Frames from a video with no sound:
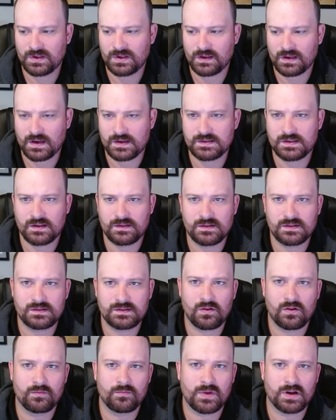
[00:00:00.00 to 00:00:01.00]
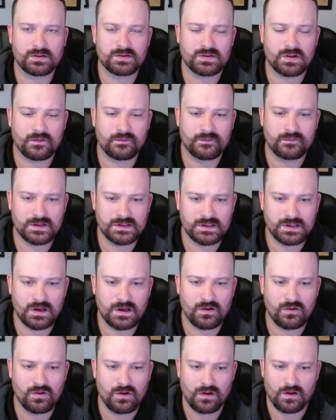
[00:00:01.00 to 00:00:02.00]
Like I said, this is all in Microsoft
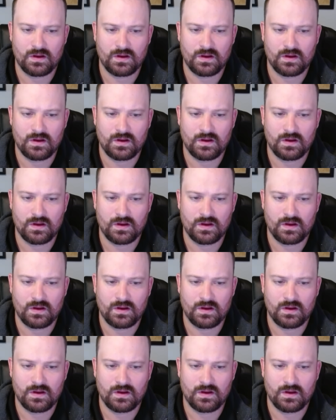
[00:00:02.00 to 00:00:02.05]
Visio.